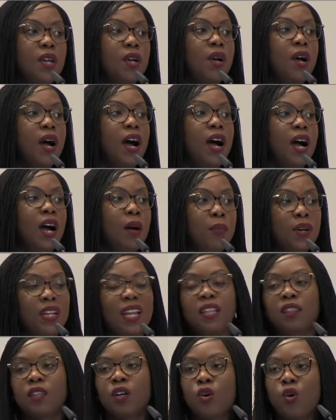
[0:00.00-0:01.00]
But
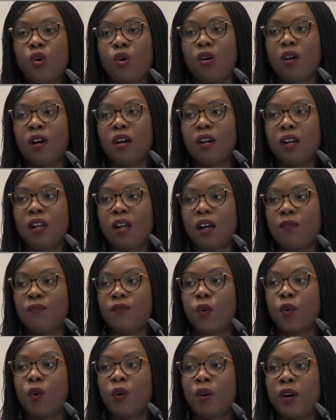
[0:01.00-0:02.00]
at the core,
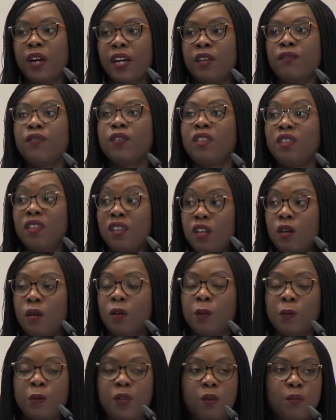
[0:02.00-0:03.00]
for even the
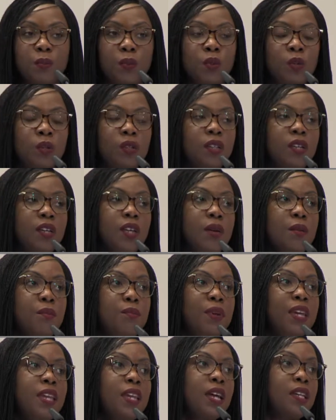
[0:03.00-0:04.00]
young people,
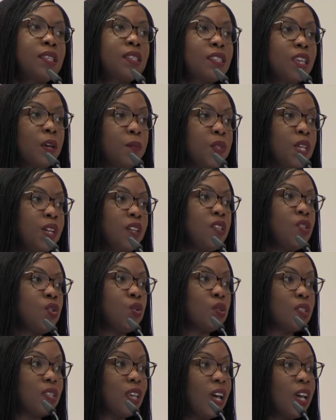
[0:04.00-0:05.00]
being accepted in
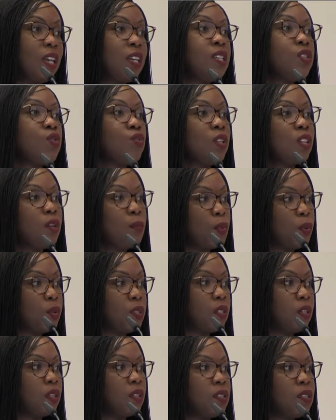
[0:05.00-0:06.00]
society is really
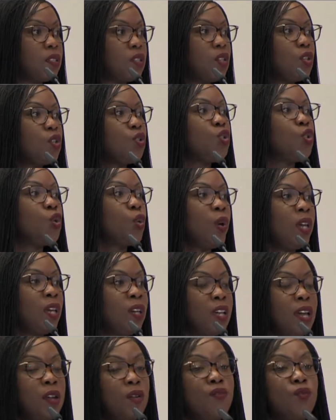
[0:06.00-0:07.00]
important. Doing
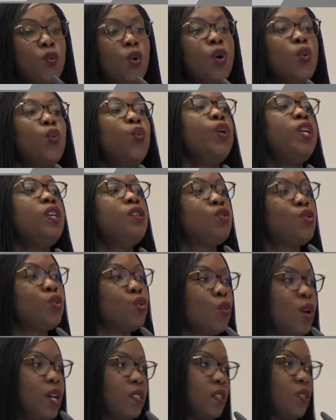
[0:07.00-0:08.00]
kind of what we
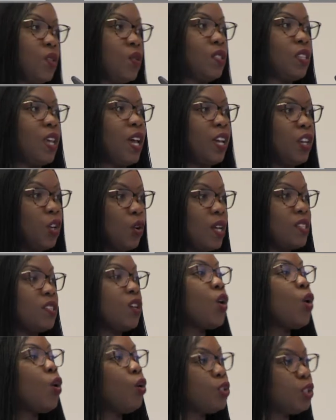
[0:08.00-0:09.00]
do as a society or as a
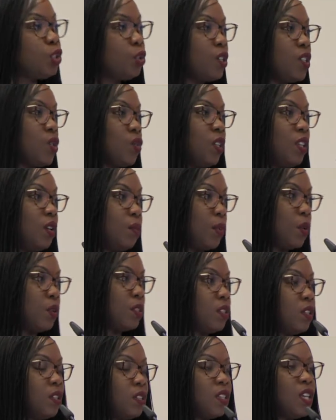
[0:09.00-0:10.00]
culture is really
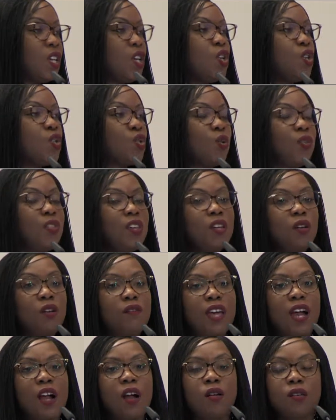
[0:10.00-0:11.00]
important. So thinking of
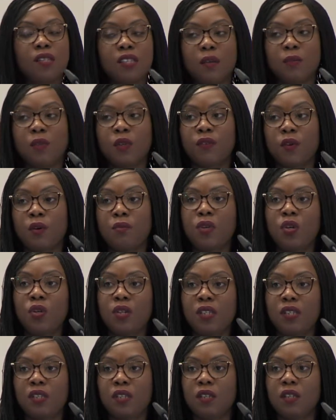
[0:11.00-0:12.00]
that concept of
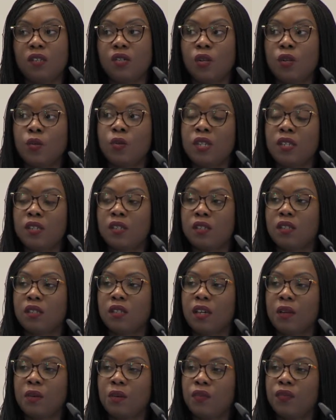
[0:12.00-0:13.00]
community is always
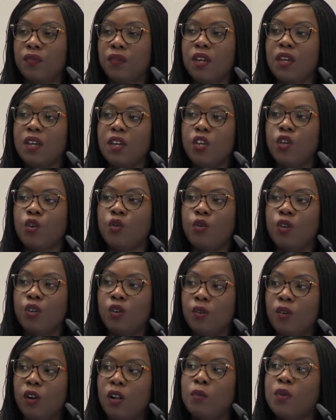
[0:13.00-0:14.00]
kind of,
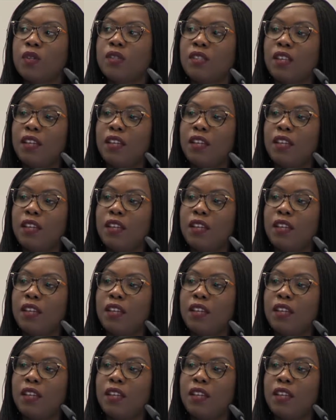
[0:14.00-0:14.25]
you're almost